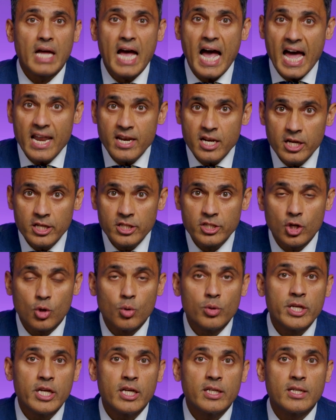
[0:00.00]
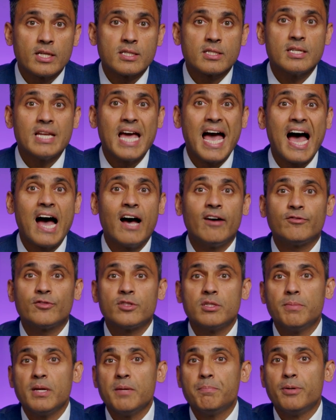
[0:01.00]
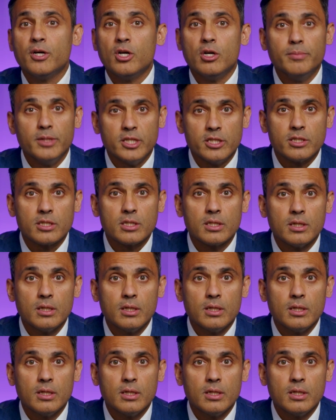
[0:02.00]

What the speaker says: Anhedonia doesn't have to be permanent.